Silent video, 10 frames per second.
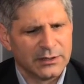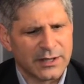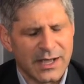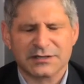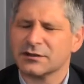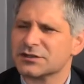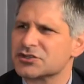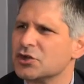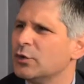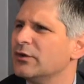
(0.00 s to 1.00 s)
CASL is
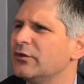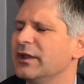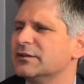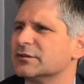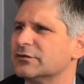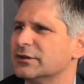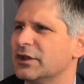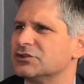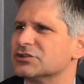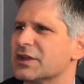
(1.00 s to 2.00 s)
so invasive, it
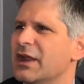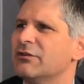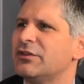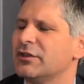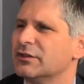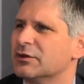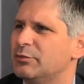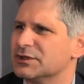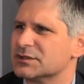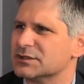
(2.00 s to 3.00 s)
touches everything that a
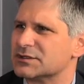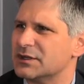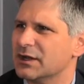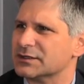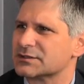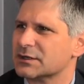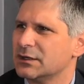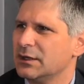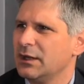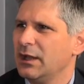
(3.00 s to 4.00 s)
business does,
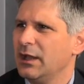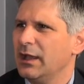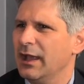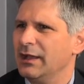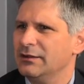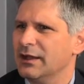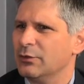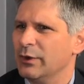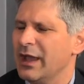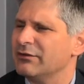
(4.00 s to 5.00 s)
and yet
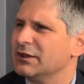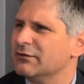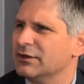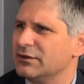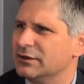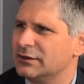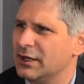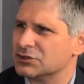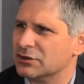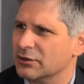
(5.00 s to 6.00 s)
we haven't given it the
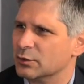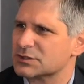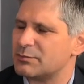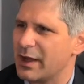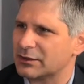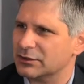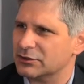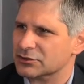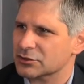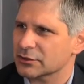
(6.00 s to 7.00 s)
attention and the respect it
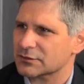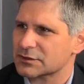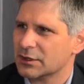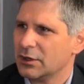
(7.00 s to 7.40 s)
deserves.